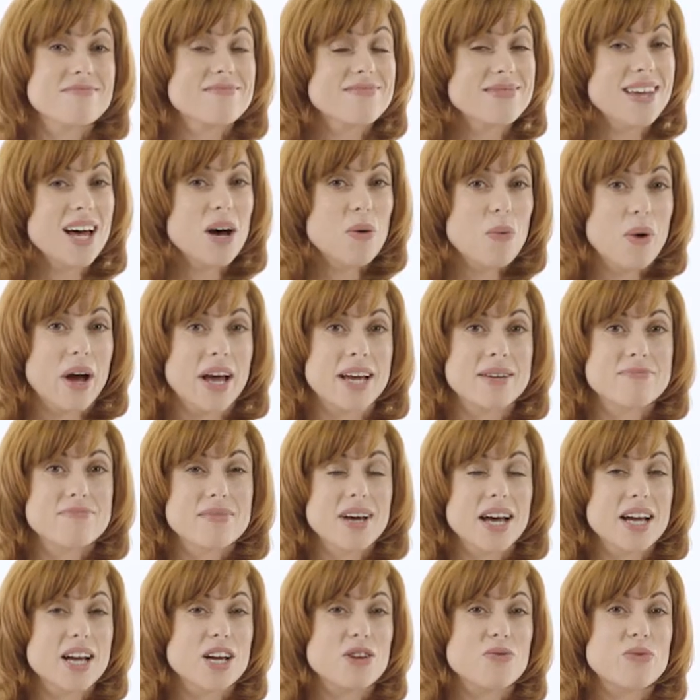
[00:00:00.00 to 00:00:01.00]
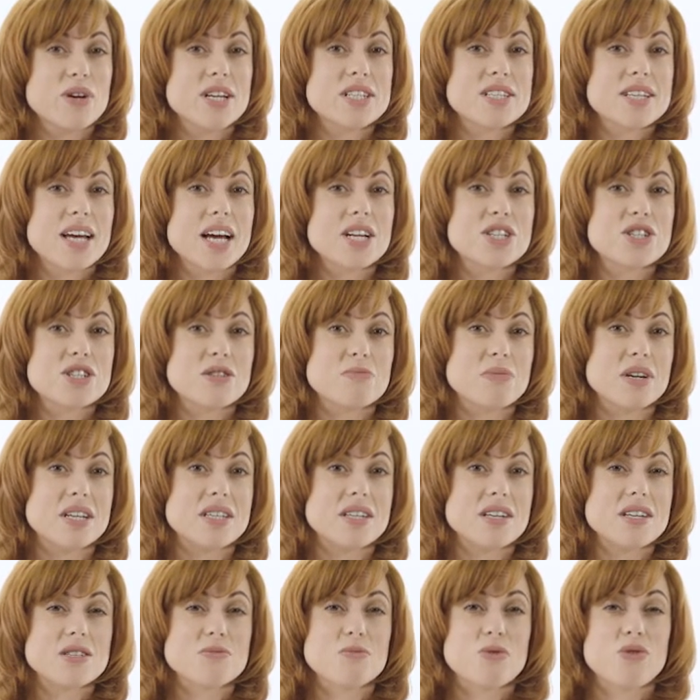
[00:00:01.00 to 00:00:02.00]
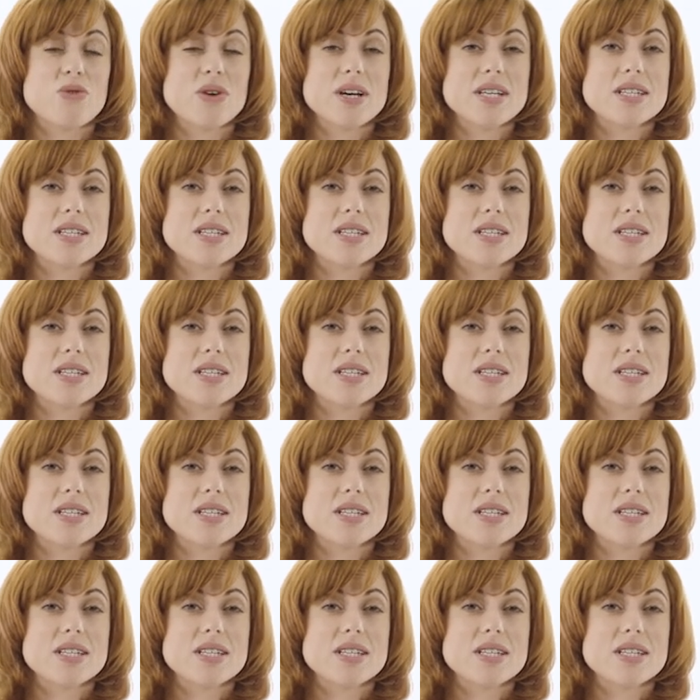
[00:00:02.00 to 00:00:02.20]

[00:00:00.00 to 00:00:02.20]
That way, I can reschedule meetings more